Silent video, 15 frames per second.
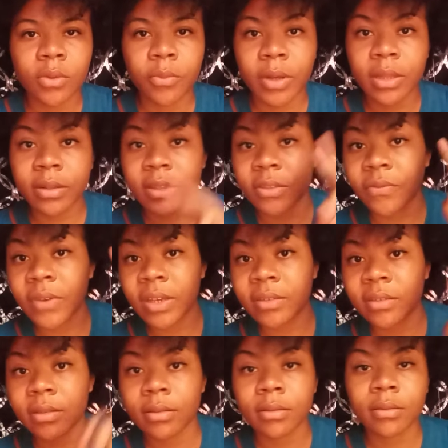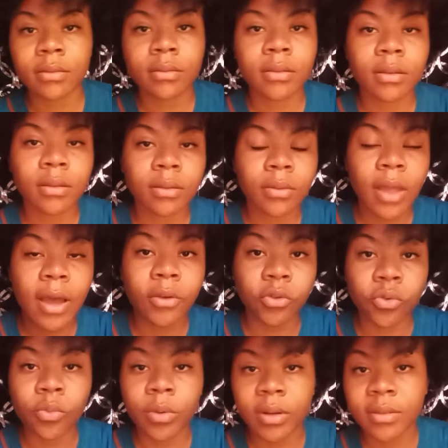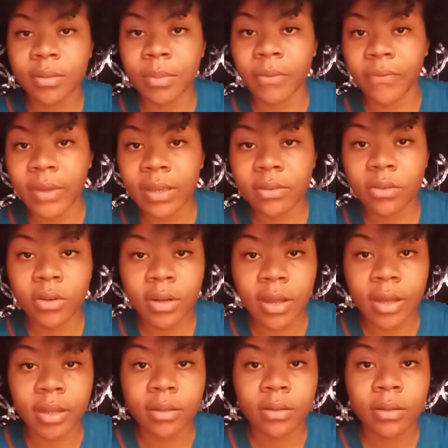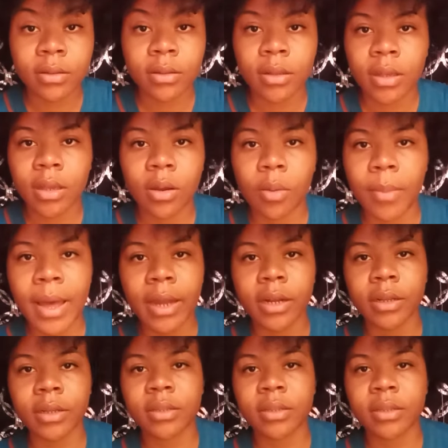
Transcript: Whether it's fixed how you want it to be fixed or not, it don't matter.